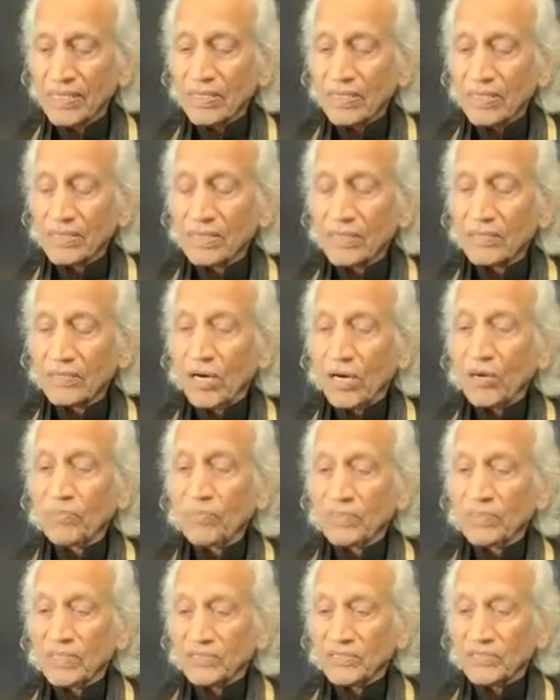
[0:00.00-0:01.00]
that
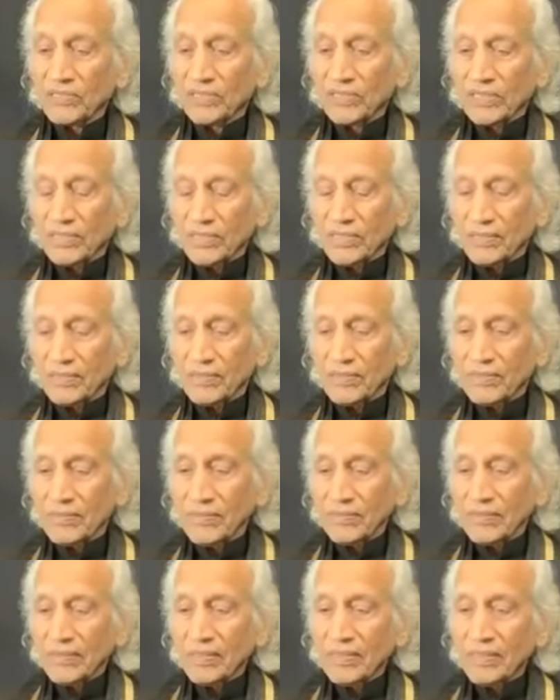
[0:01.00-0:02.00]
operates
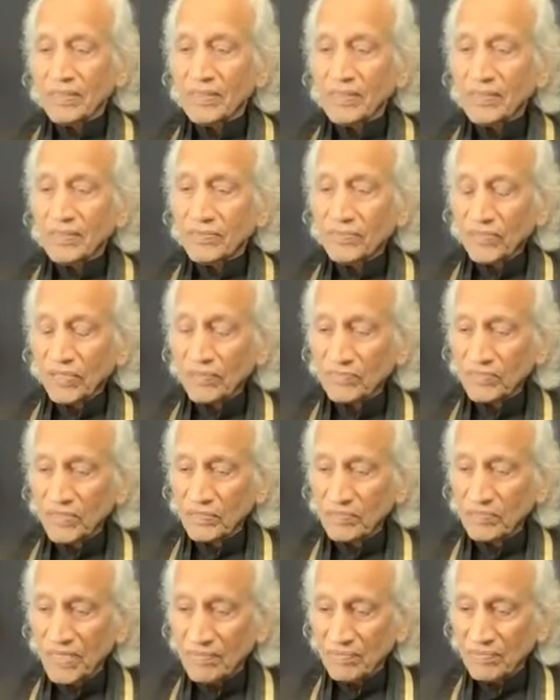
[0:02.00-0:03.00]
from the
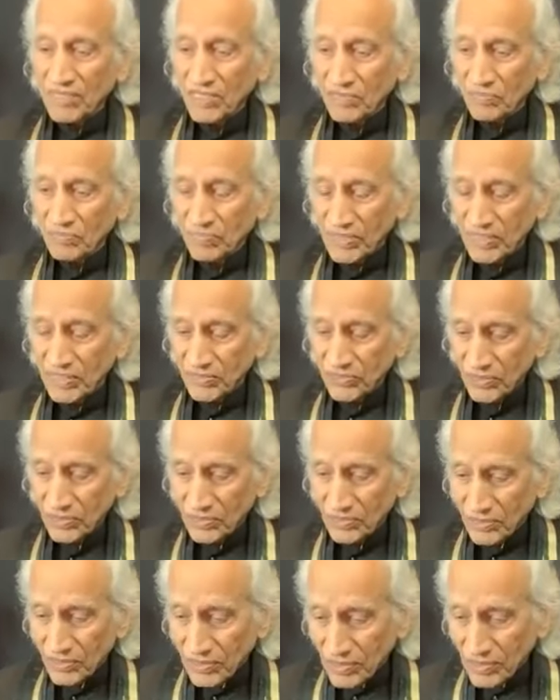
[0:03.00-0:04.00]
memory
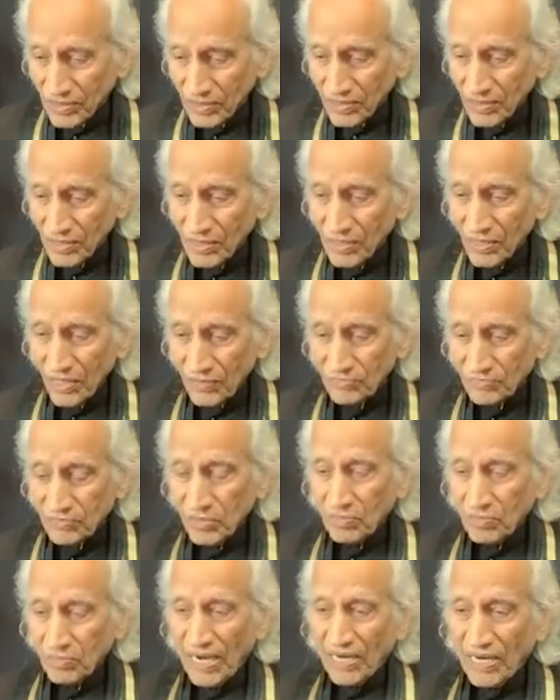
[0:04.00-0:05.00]
prison of the
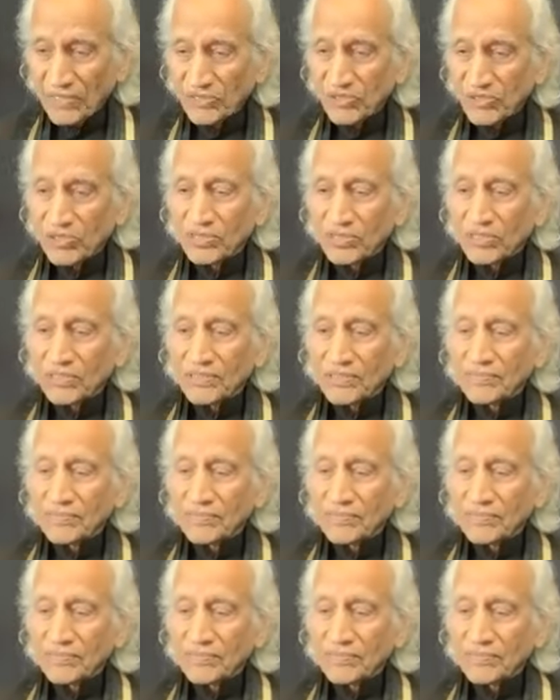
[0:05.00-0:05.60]
past.